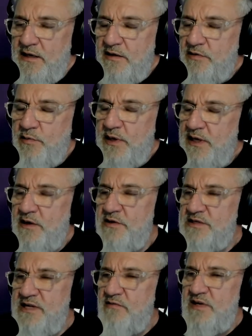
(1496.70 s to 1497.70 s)
3
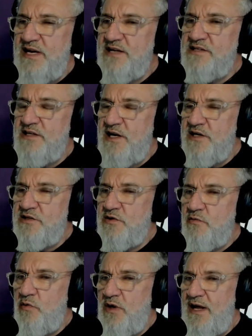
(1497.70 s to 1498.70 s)
years, every
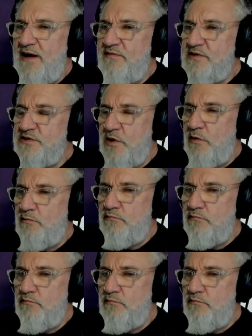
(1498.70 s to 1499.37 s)
destination will have its own